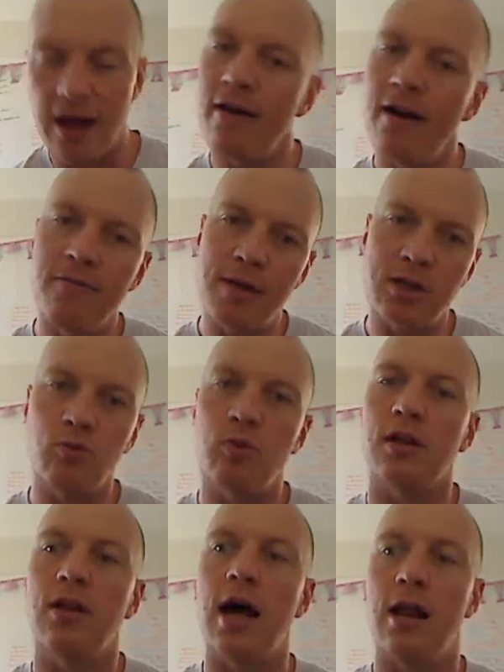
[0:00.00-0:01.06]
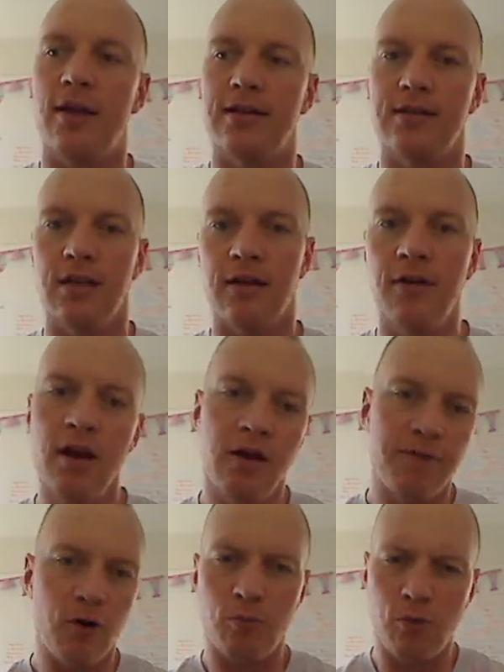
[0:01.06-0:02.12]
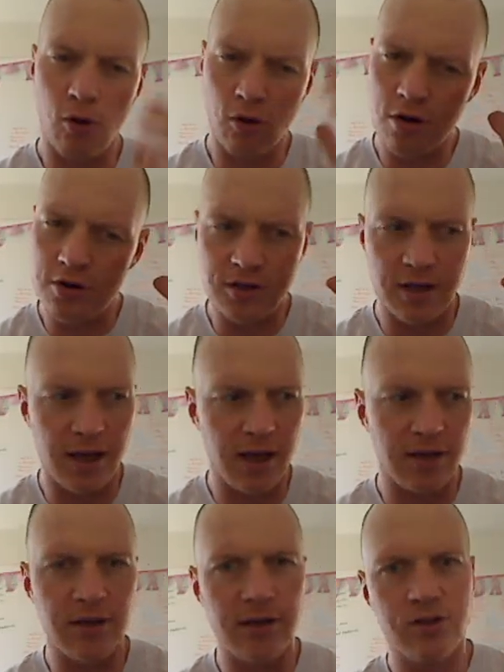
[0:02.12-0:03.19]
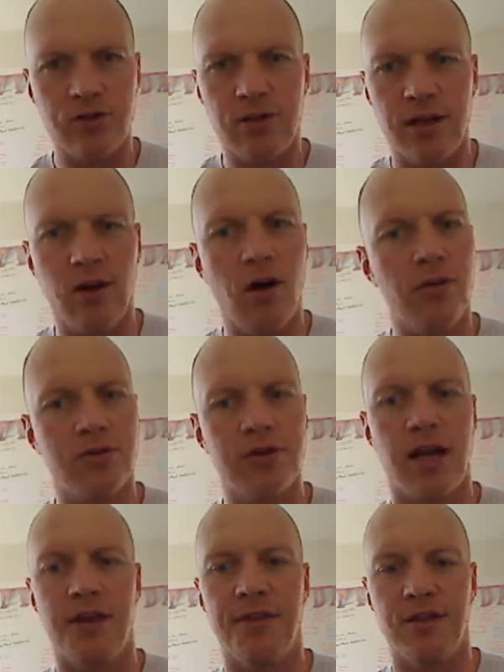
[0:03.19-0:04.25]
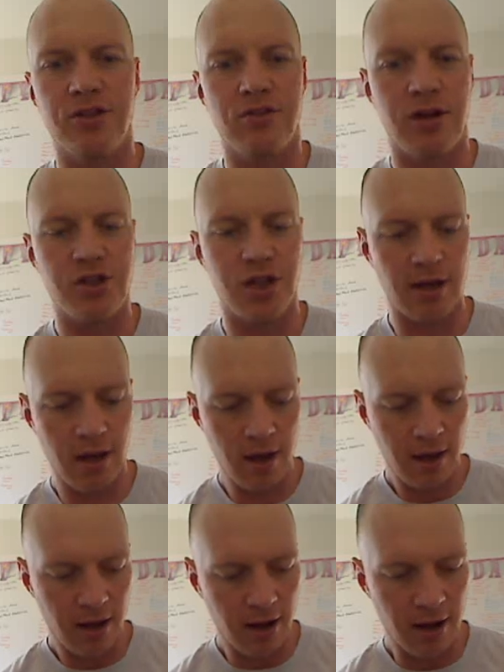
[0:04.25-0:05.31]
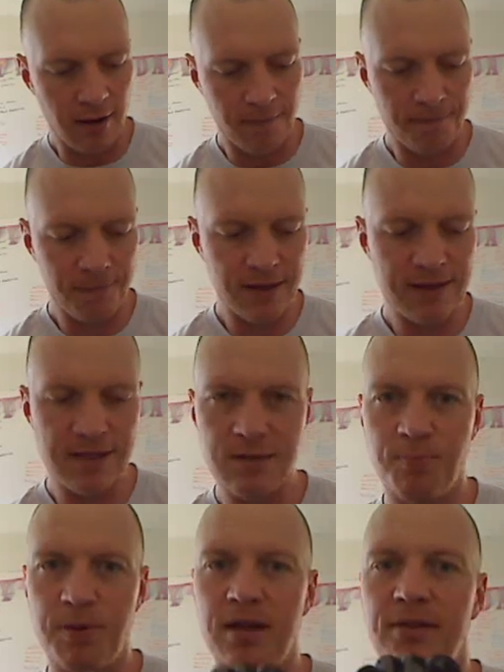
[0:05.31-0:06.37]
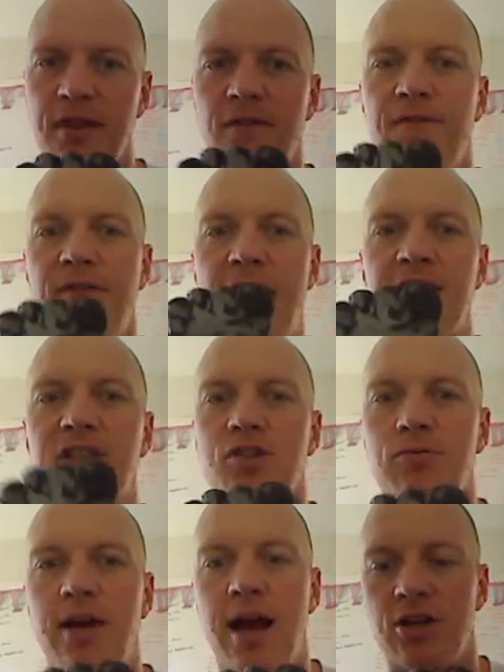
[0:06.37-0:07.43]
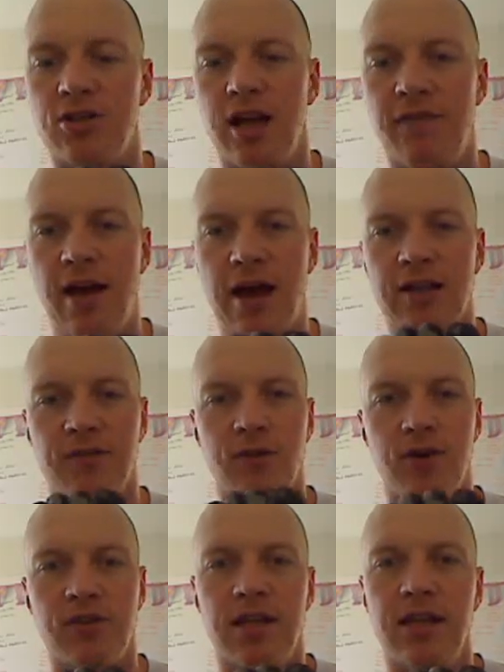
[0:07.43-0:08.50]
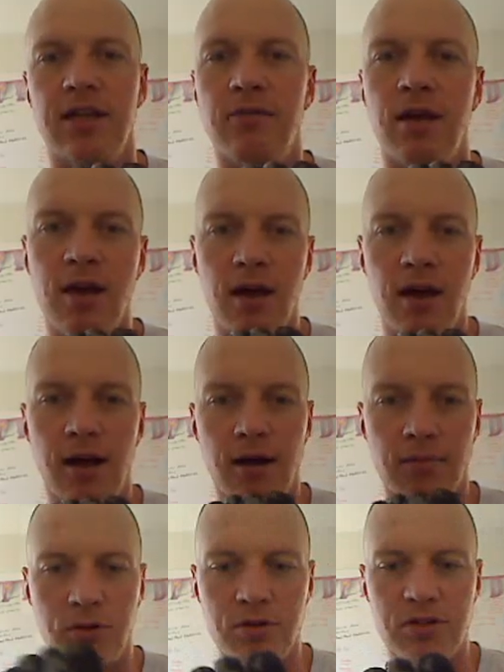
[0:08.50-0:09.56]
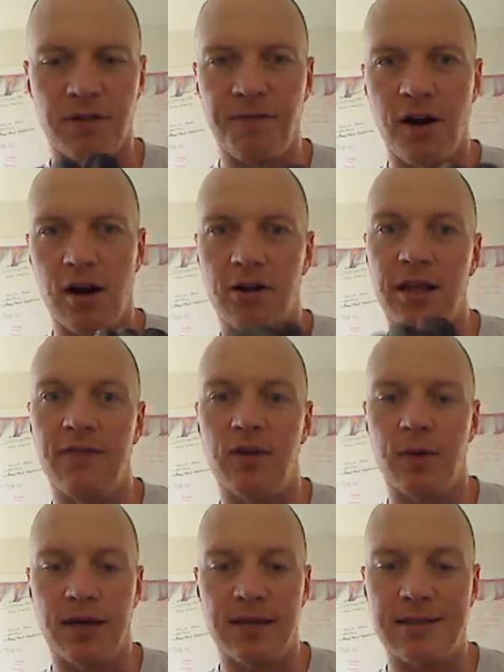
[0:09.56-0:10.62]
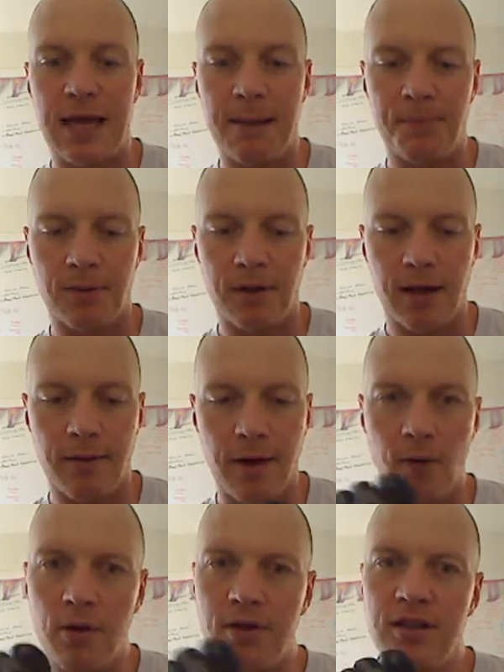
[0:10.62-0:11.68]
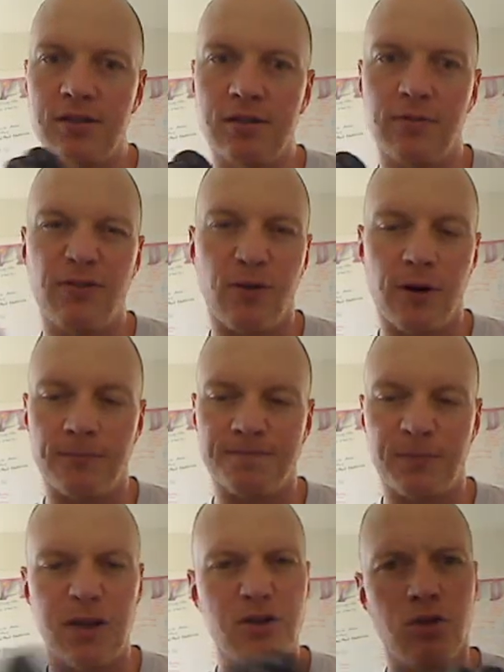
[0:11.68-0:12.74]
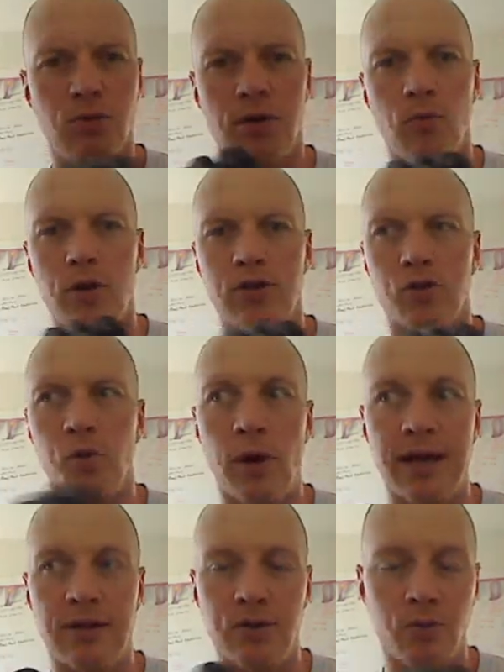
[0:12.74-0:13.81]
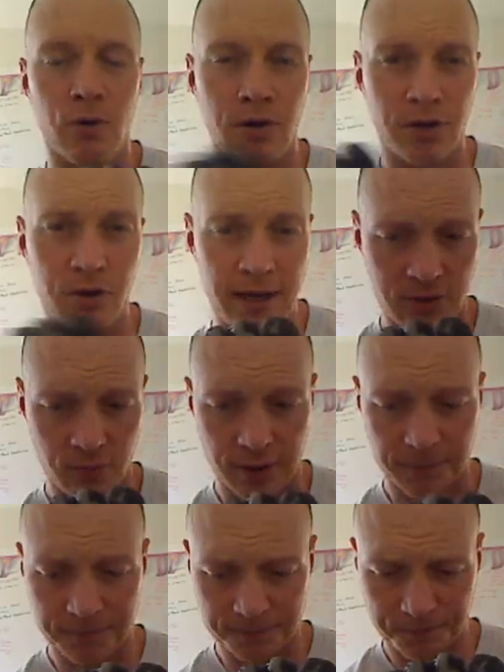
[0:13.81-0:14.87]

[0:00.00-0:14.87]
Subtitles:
I've messed with a lot of that stuff, foam rollers and all those kind of things, stretching. This has been the fastest reaction I've had as far as getting glutes to fire, and I'll give you a quick example. I wore these I usually wear them one or two days a week.